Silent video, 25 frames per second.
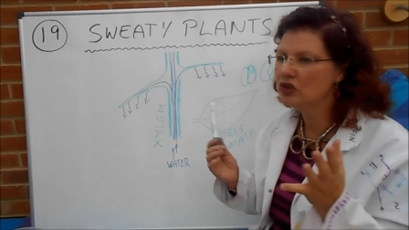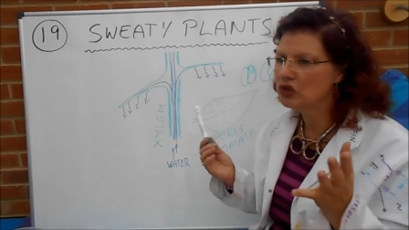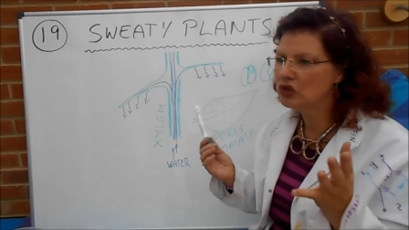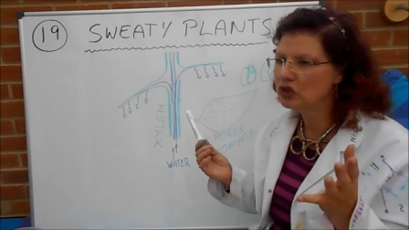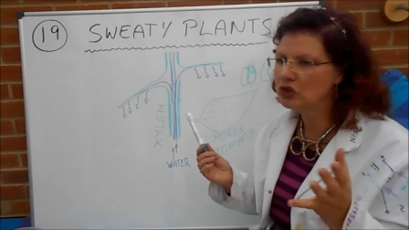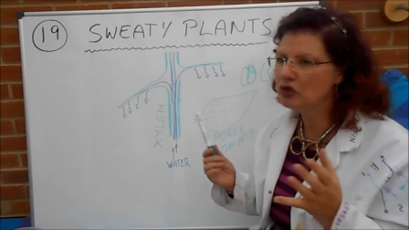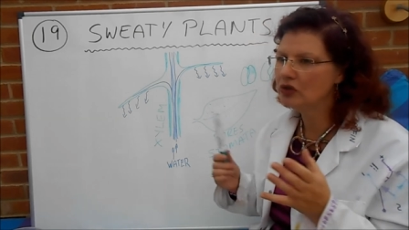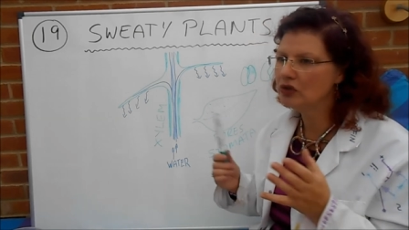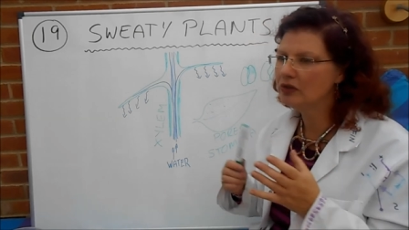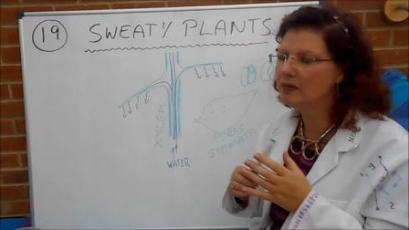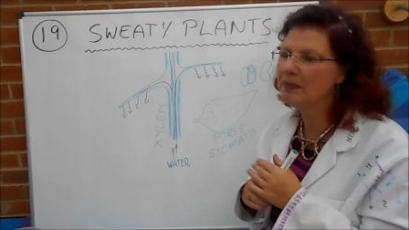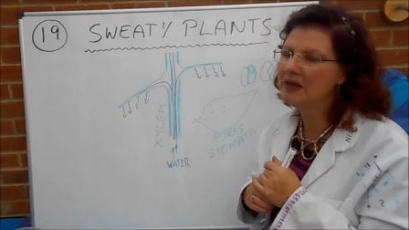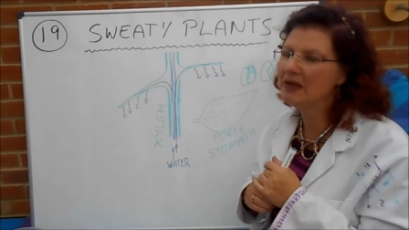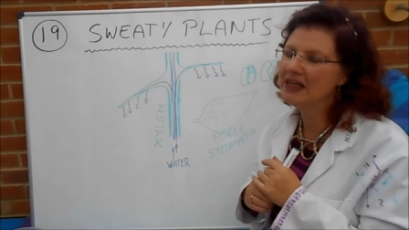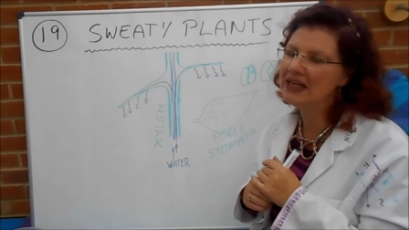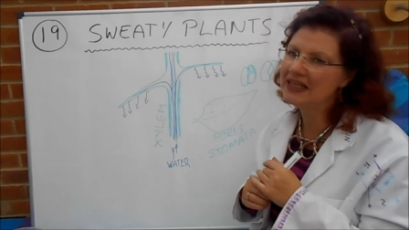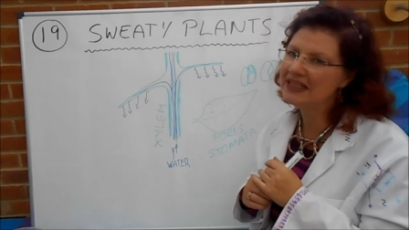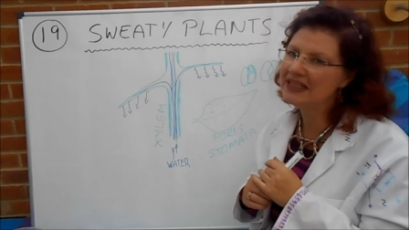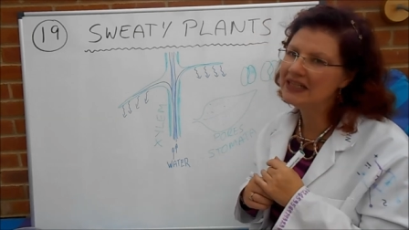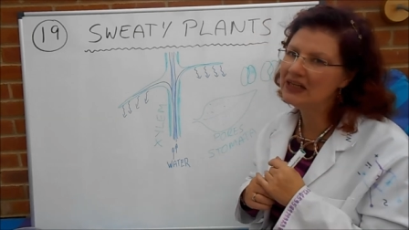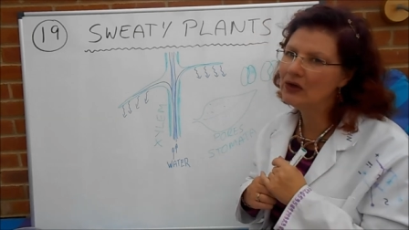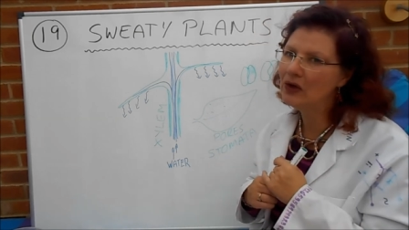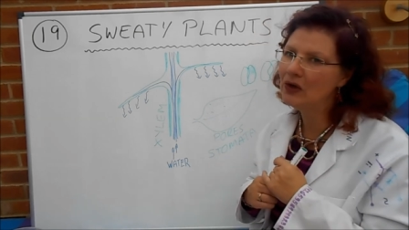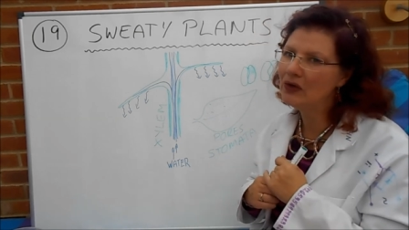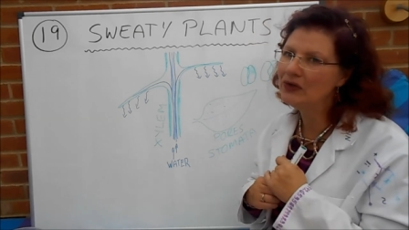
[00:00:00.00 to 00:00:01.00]
should be
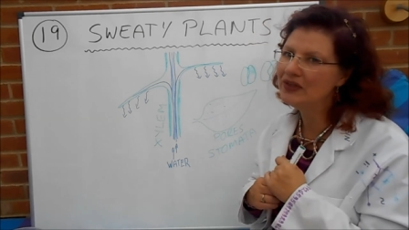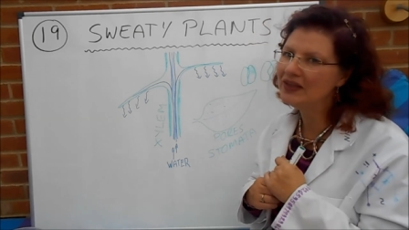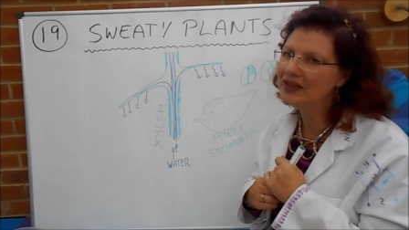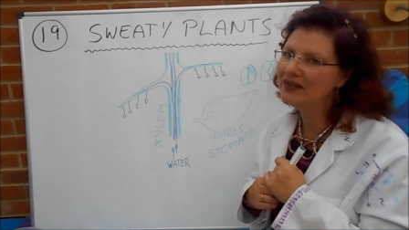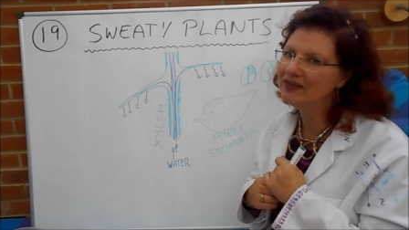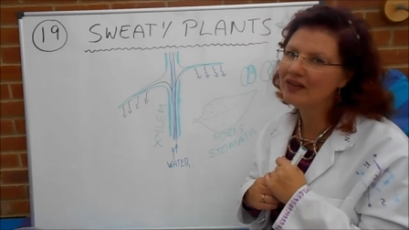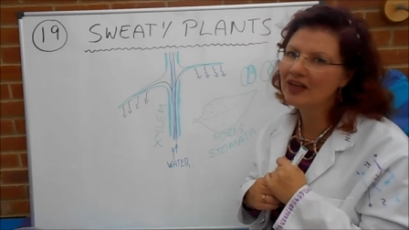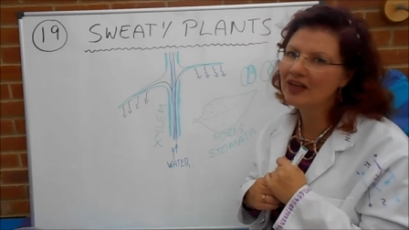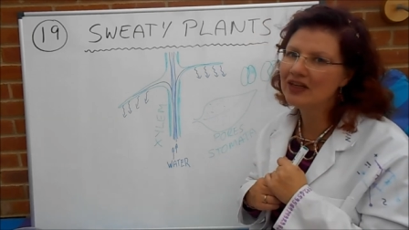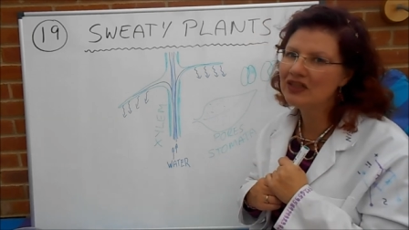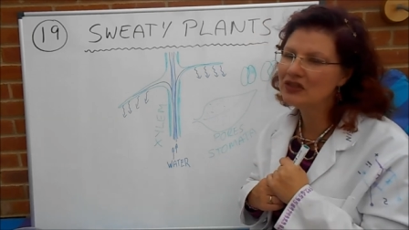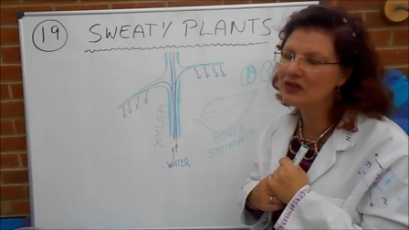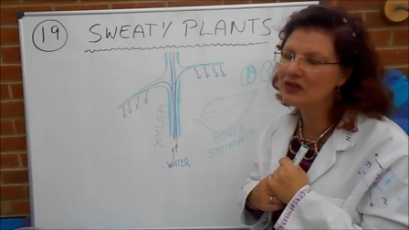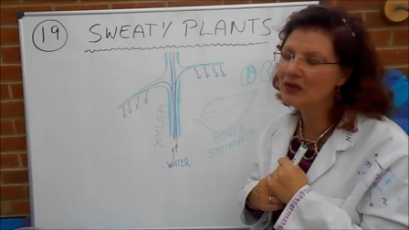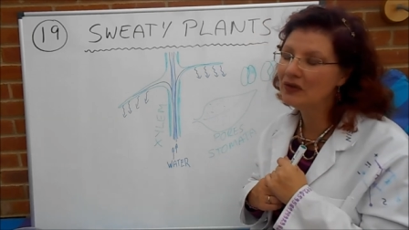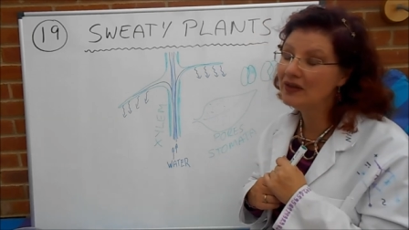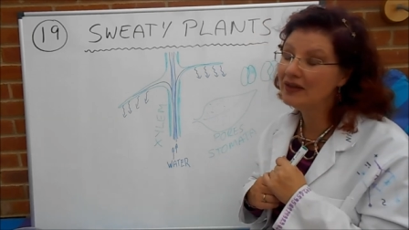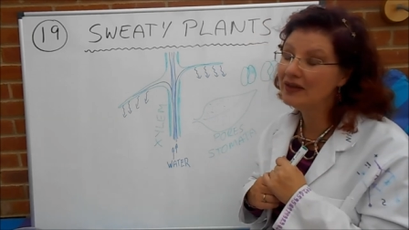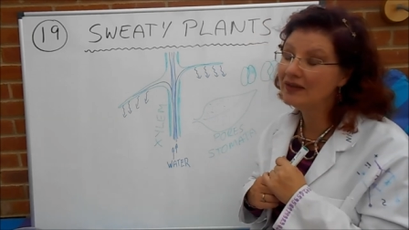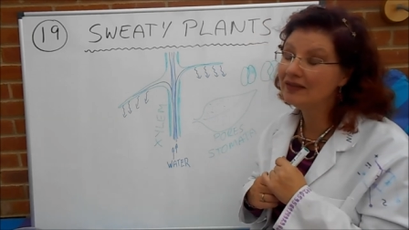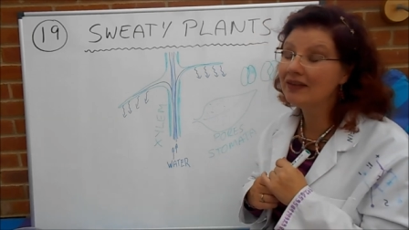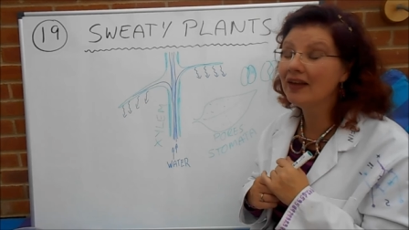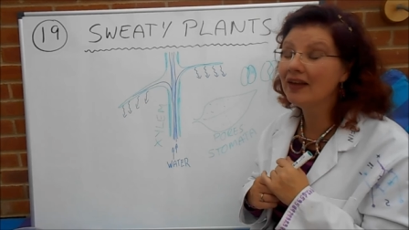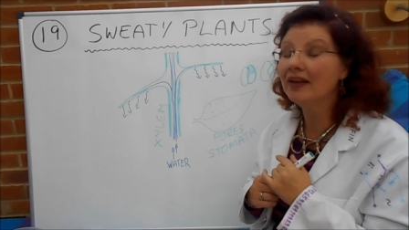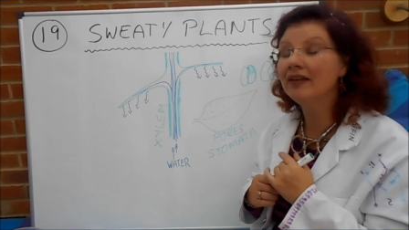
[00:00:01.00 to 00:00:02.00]
getting condensation on the
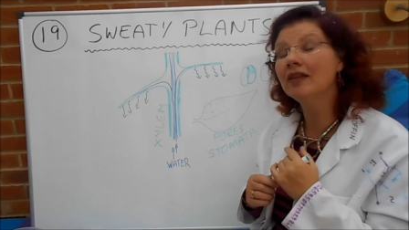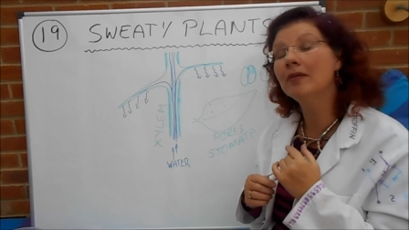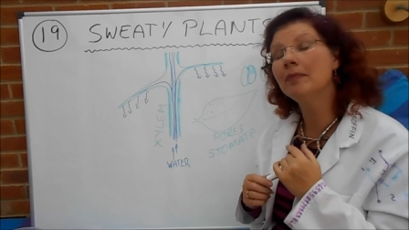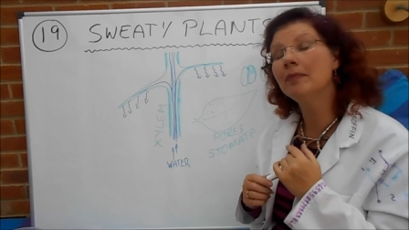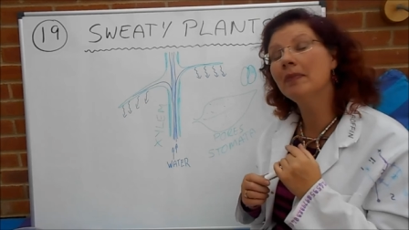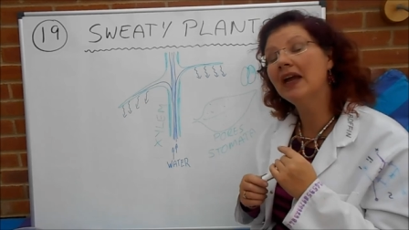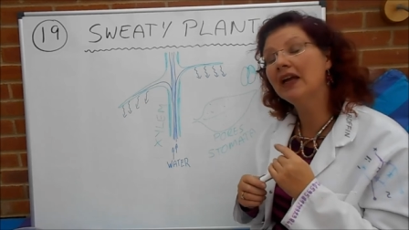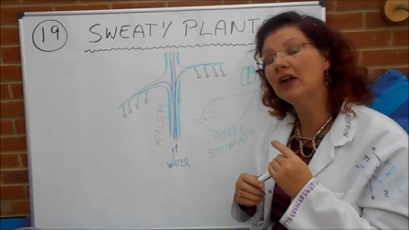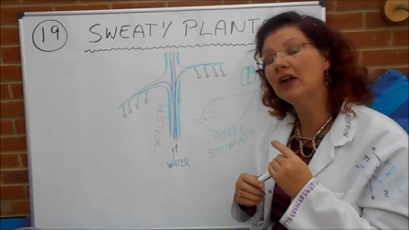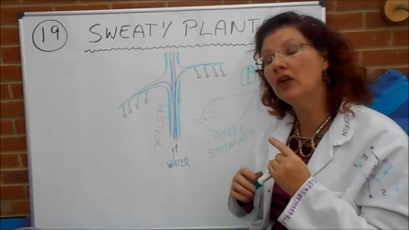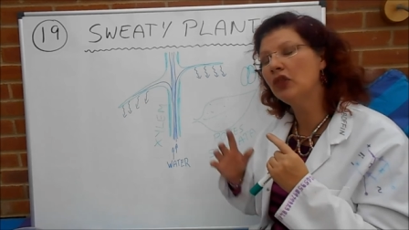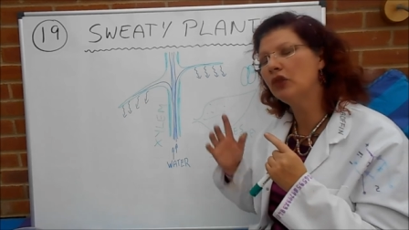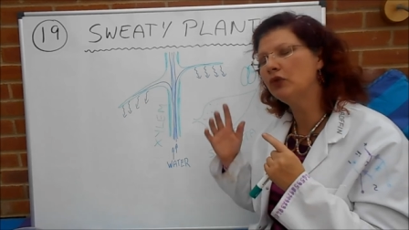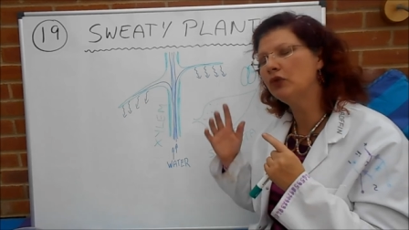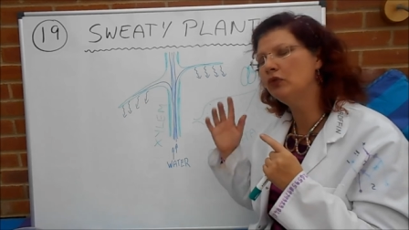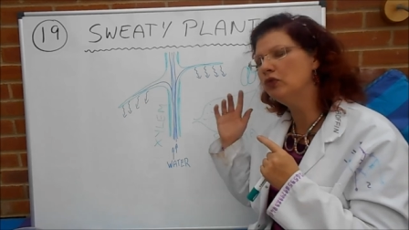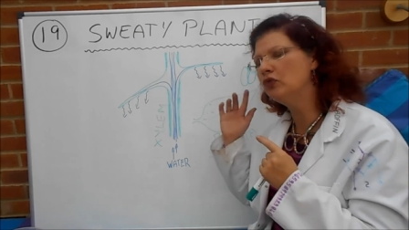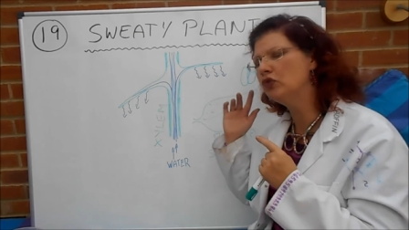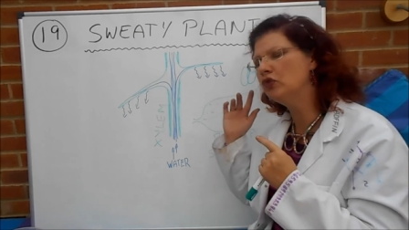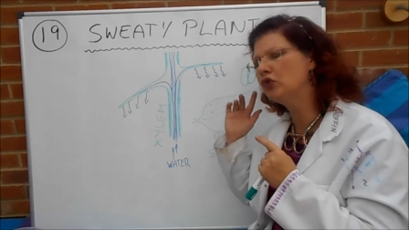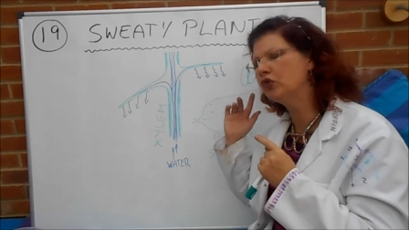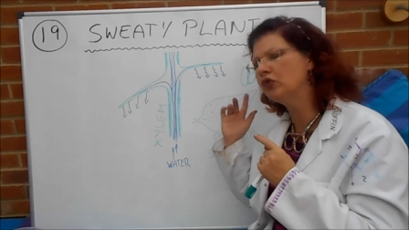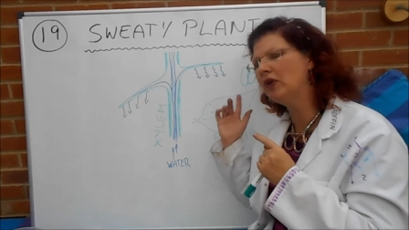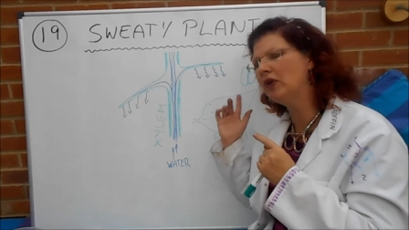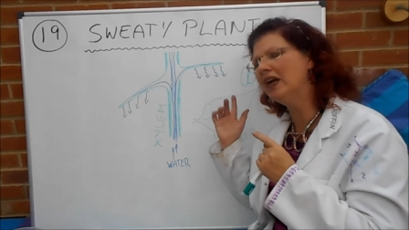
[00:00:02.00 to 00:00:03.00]
inside of the bag through
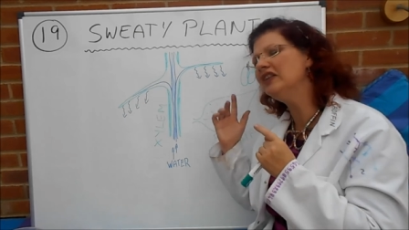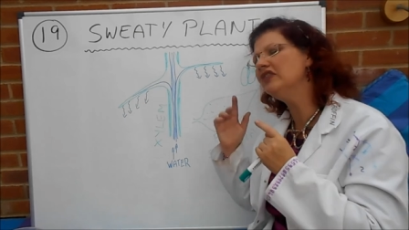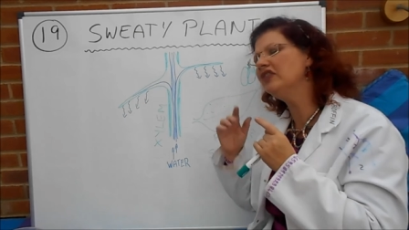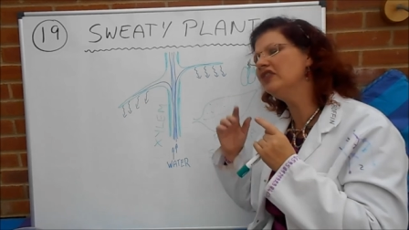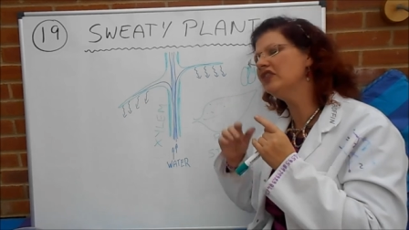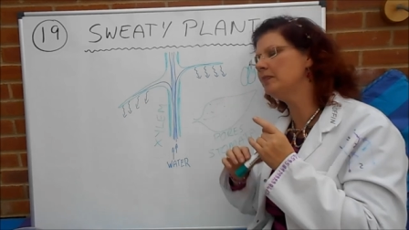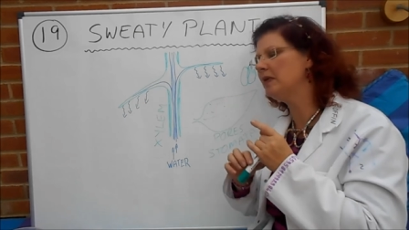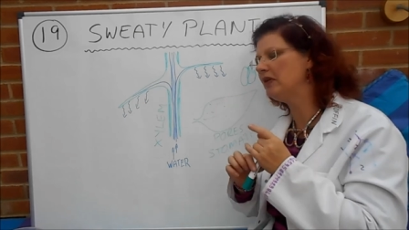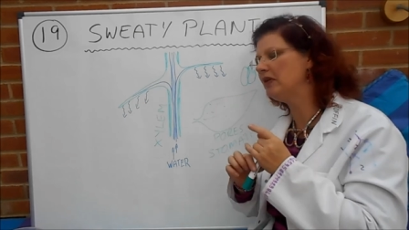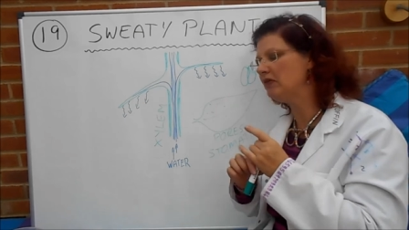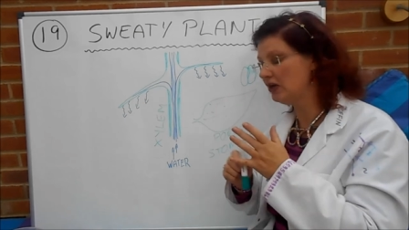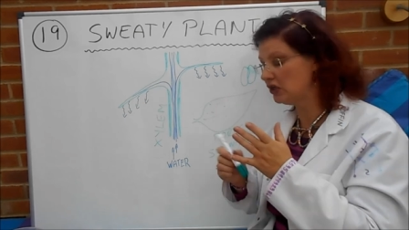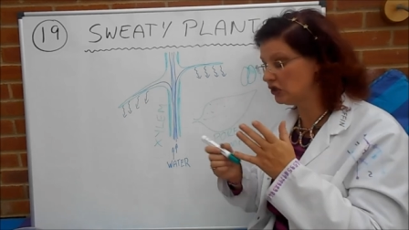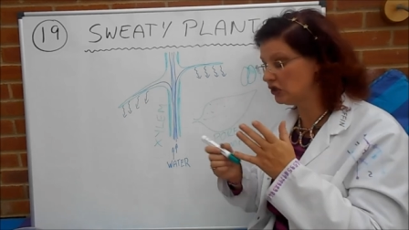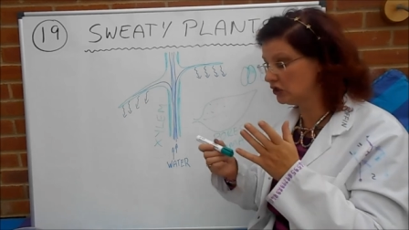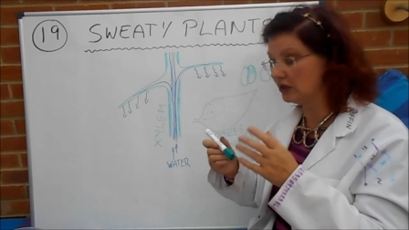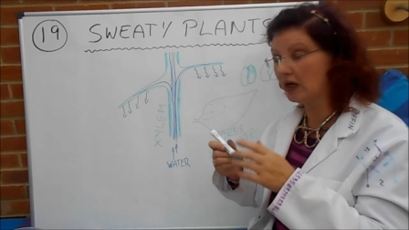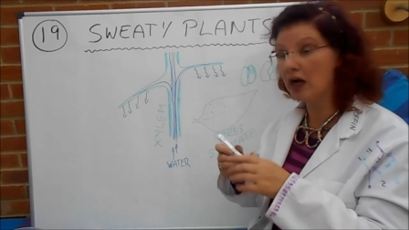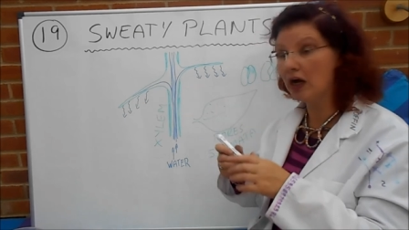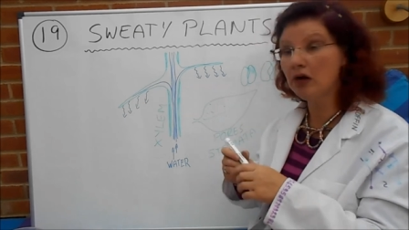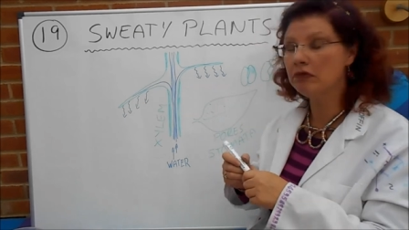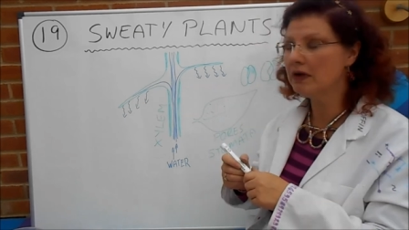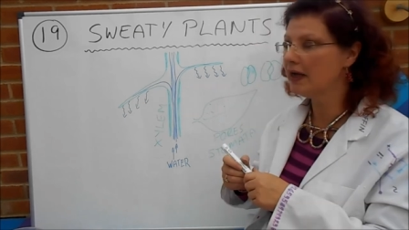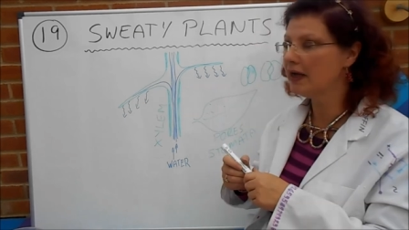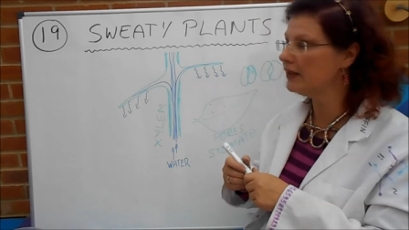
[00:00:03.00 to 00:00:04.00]
transpiration.
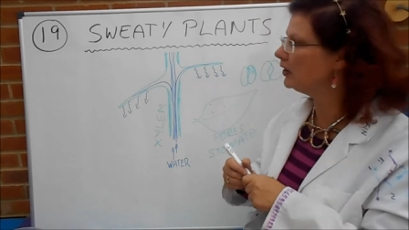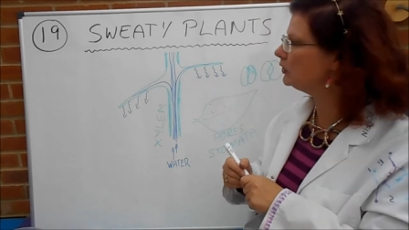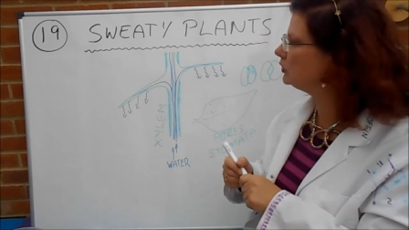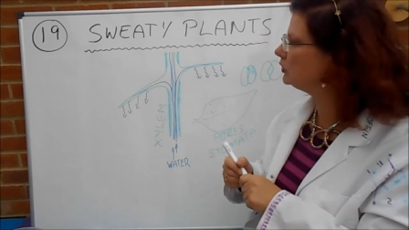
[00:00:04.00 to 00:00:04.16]
I'll write